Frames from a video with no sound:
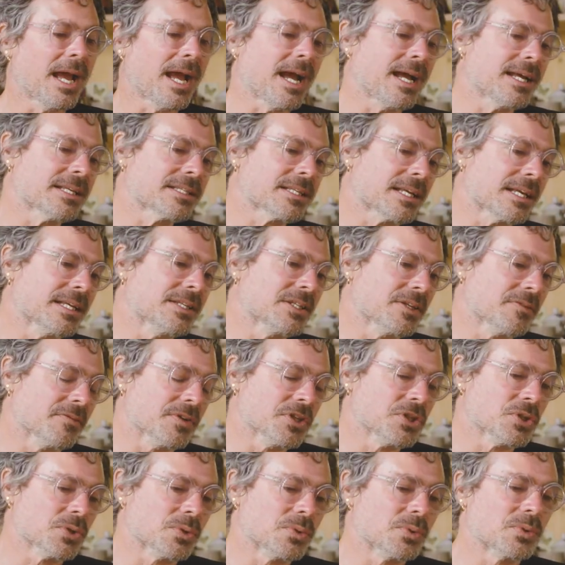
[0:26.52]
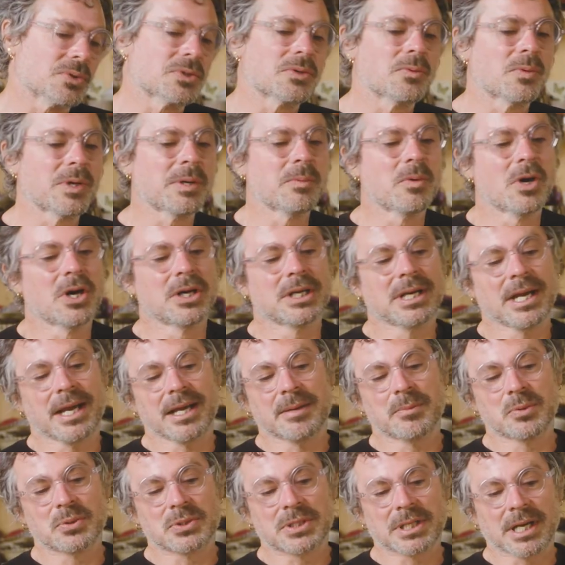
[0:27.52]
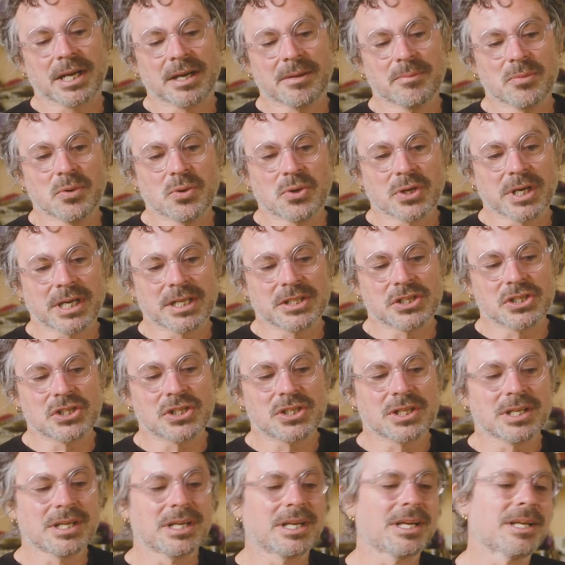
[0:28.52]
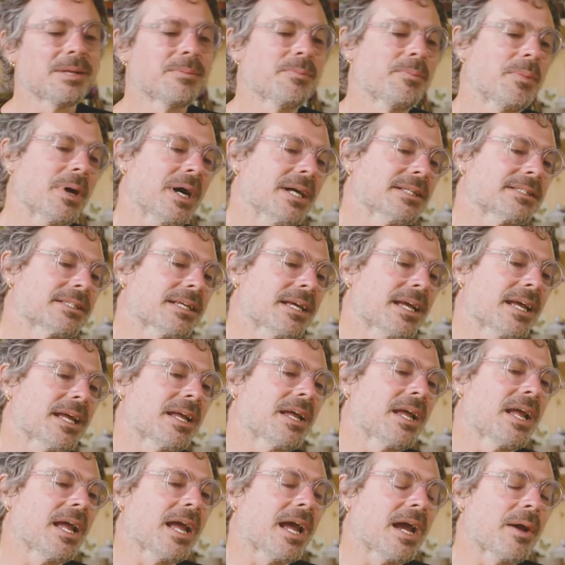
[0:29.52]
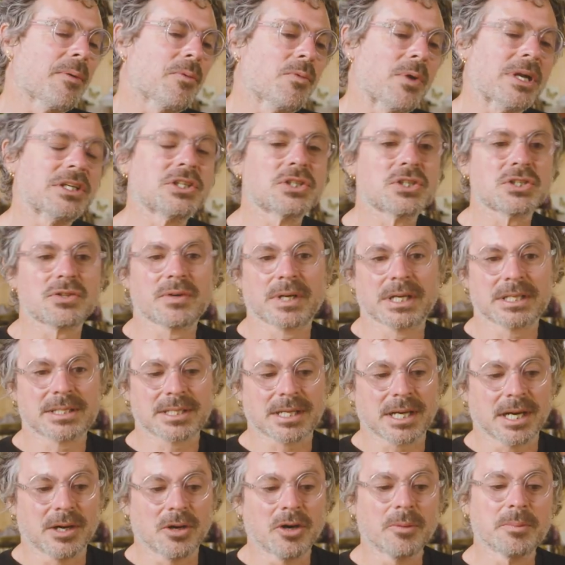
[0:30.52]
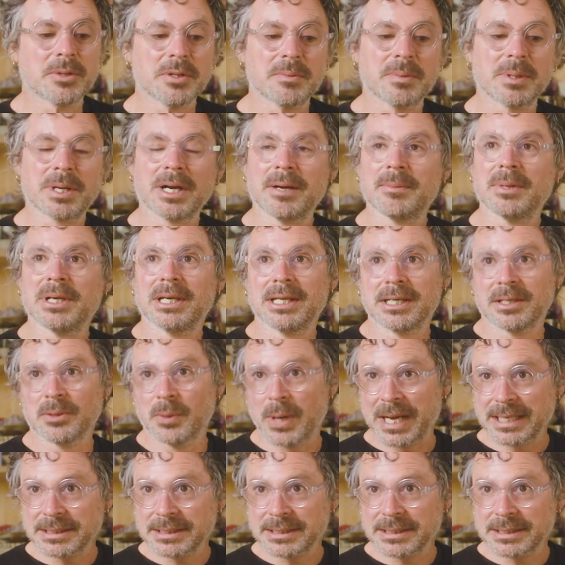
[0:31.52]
as individuals, we weren't able to get a mortgage, but Registering as a co-op, you become a legal